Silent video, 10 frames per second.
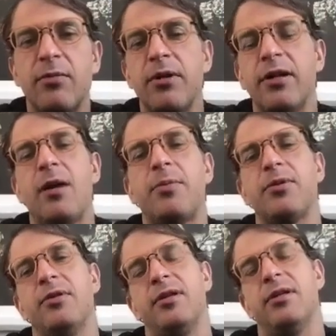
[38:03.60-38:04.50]
million
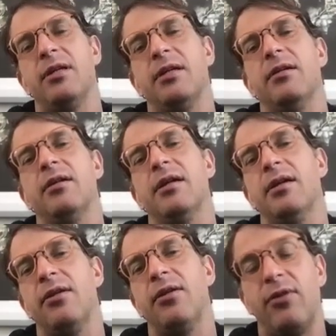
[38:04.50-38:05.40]
options in in
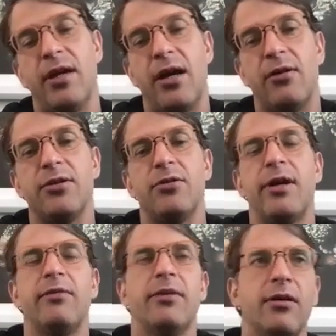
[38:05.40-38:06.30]
in three hours you
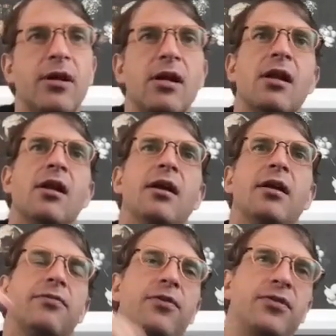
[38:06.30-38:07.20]
have you know
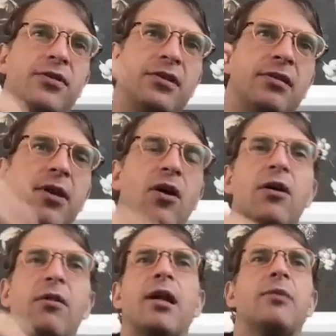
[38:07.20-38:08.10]
the first system that
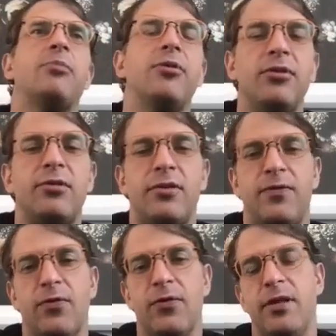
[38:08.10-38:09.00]
automatically produces
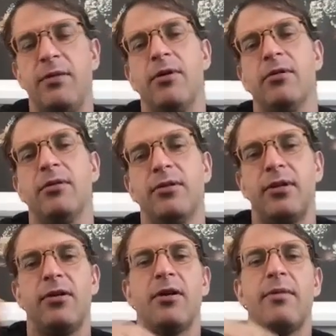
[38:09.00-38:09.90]
4D models,
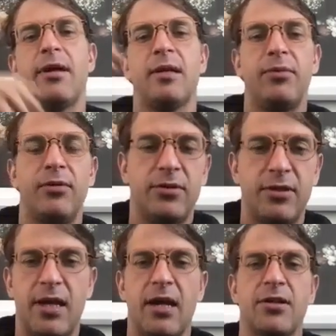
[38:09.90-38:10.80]
that automatically
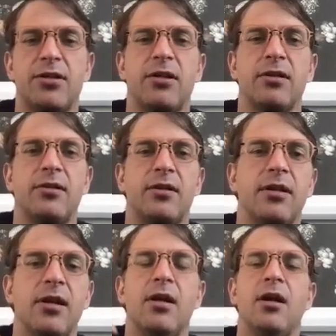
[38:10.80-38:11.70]
produces Gantt charts, that
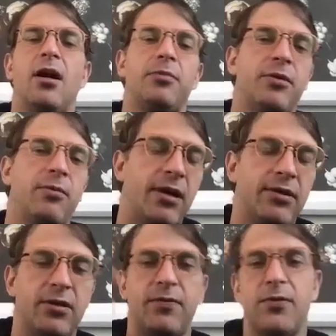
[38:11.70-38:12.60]

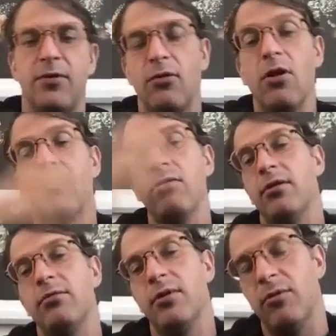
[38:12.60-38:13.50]
optimizes for you
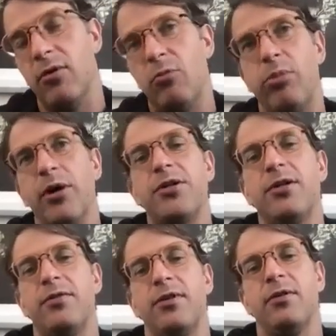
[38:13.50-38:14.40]
know a whole bunch
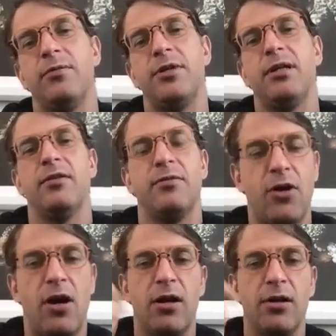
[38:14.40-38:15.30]
of you know objectives,
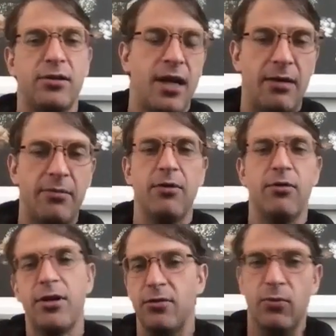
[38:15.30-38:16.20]
cost, time,
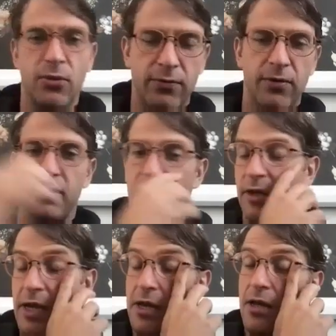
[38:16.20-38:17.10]
duration, workflow. It's
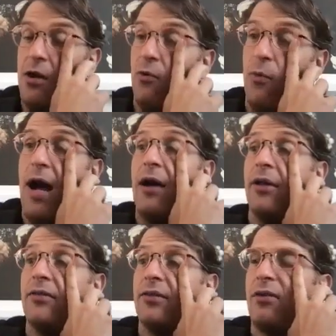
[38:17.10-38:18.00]
like, wow,
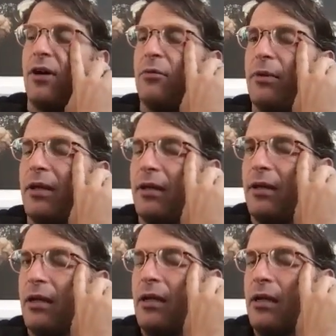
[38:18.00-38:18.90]
that's incredible. But then,